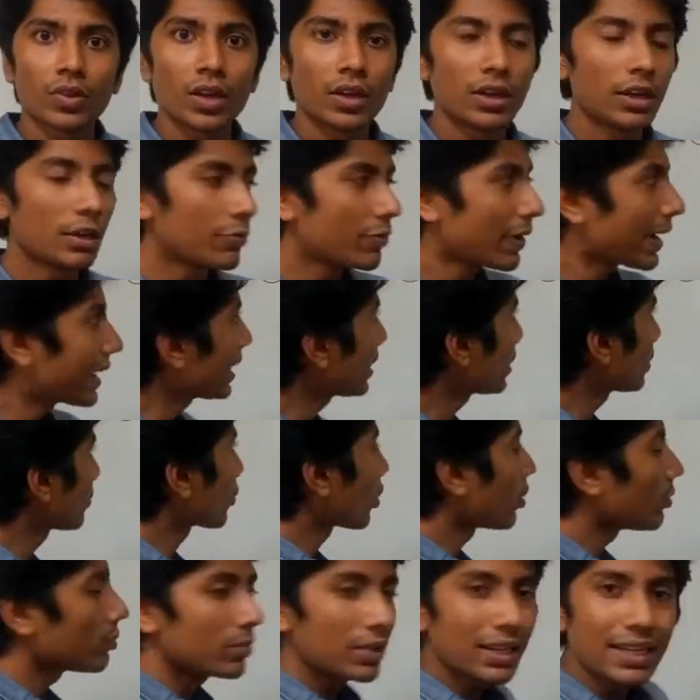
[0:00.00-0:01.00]
defining the
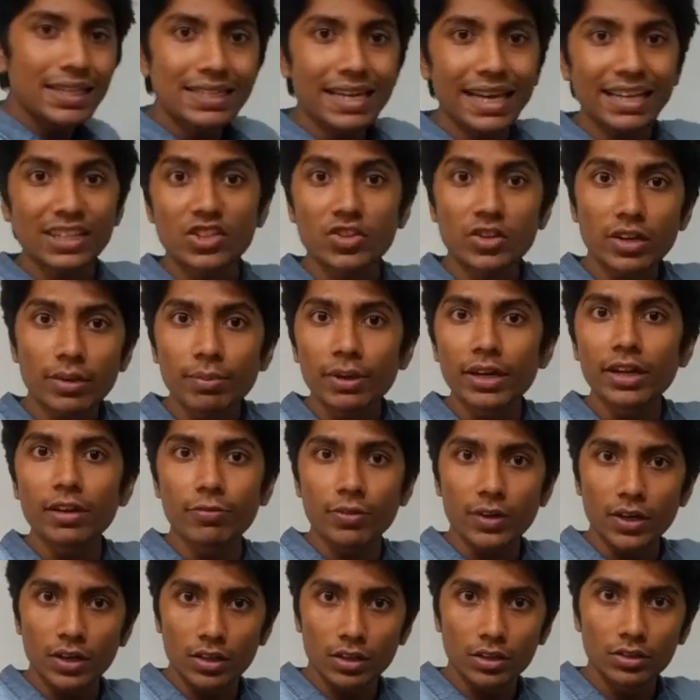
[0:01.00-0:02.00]
problem is extremely
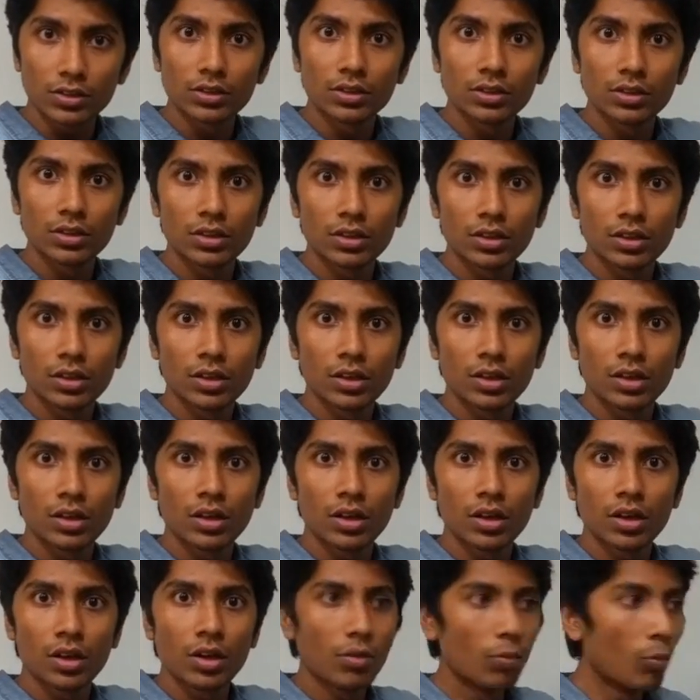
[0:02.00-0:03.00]
difficult,
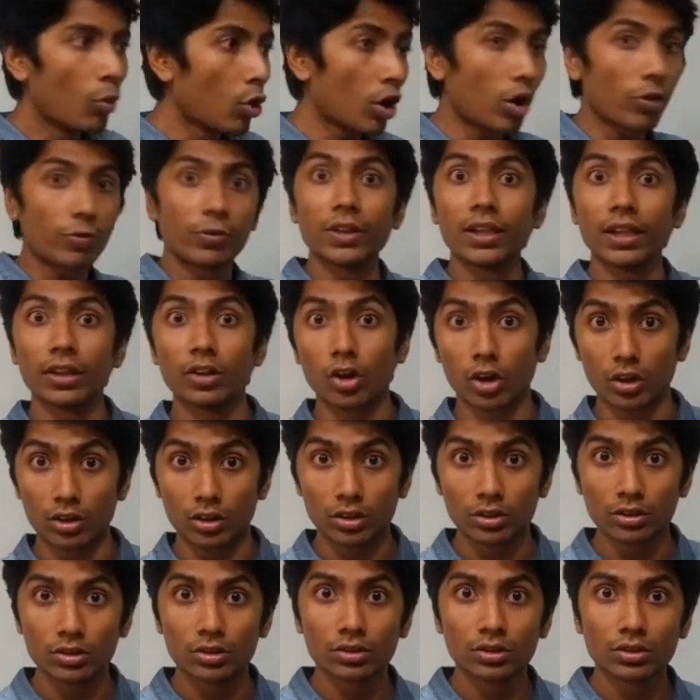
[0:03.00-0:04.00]
more often than not.
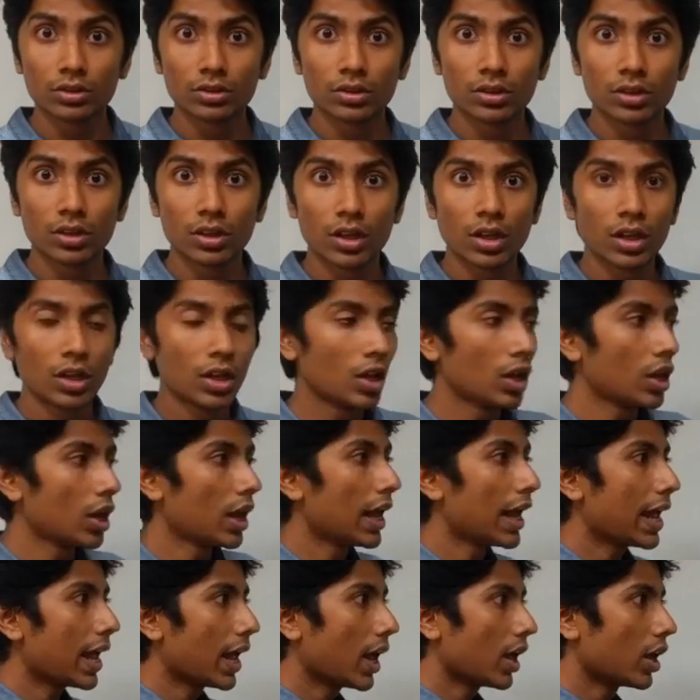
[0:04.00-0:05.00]

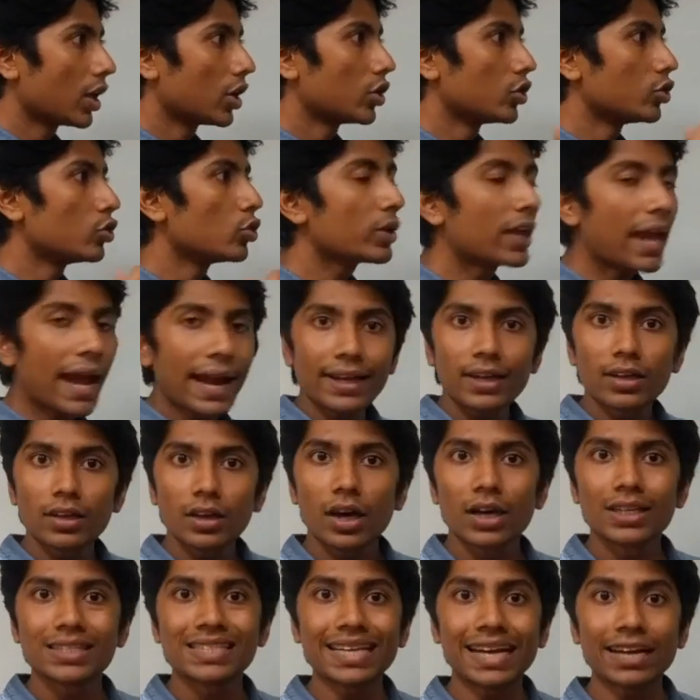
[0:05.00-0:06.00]
You get
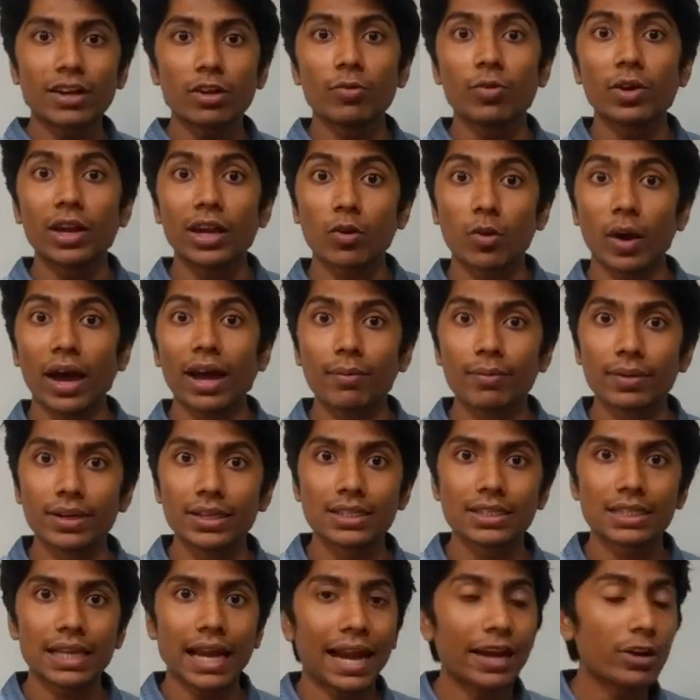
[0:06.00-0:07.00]
a set of
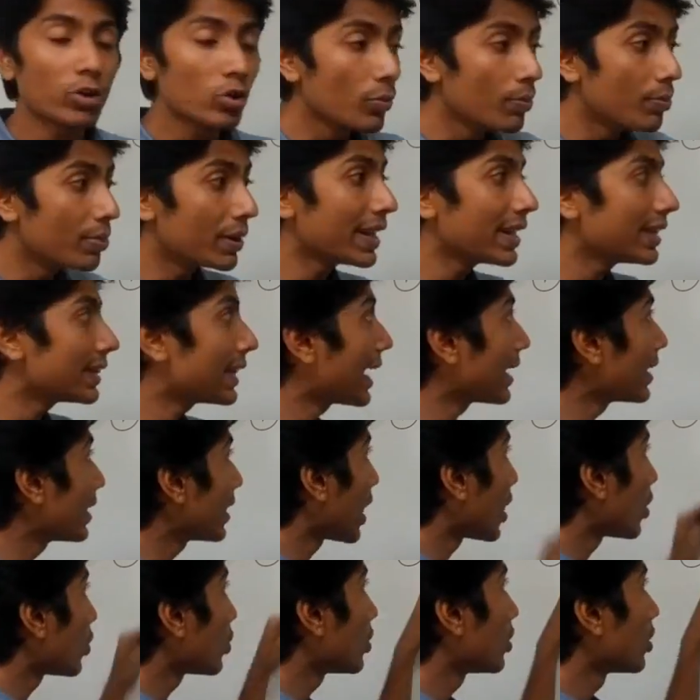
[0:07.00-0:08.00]
requirements and you bring that
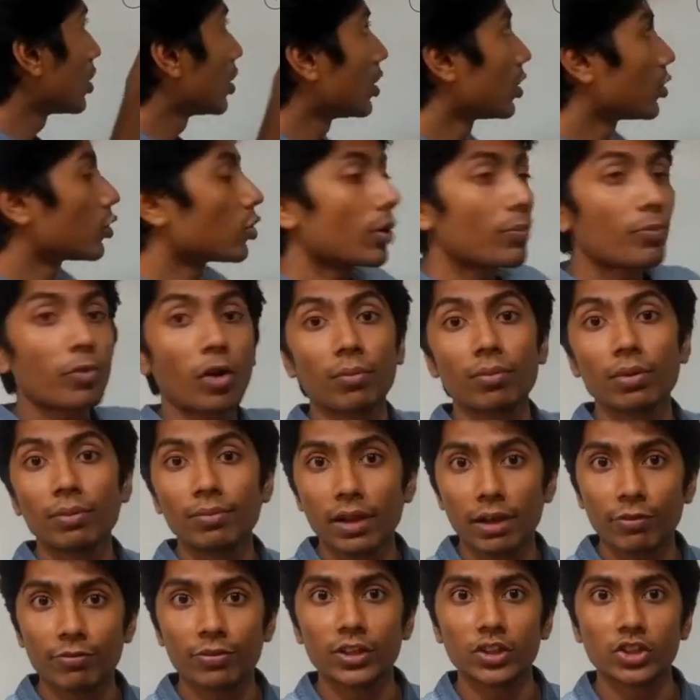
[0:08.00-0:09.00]
down to a problem
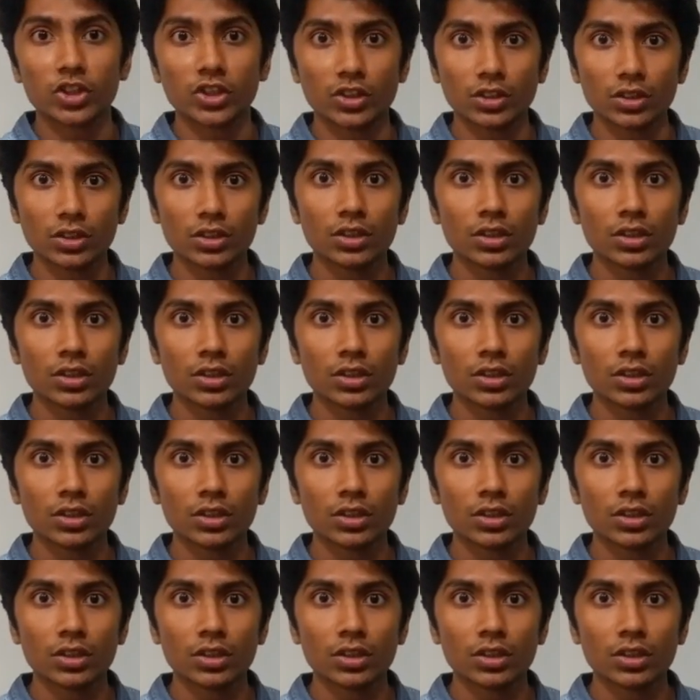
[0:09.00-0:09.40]
definition.